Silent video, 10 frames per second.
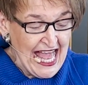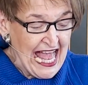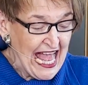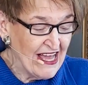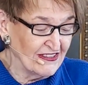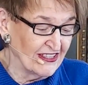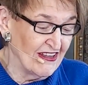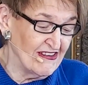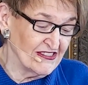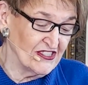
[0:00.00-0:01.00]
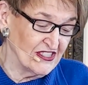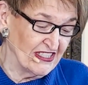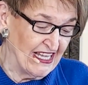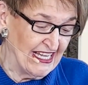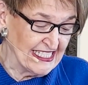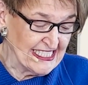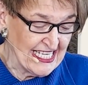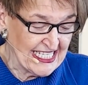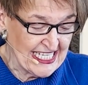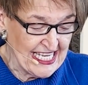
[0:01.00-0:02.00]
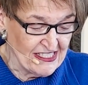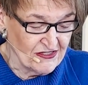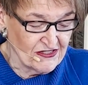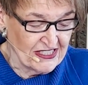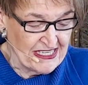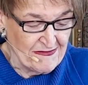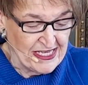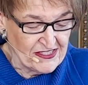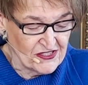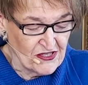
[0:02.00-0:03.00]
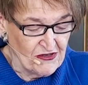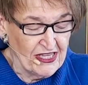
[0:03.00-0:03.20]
How long shall I take counsel in my soul,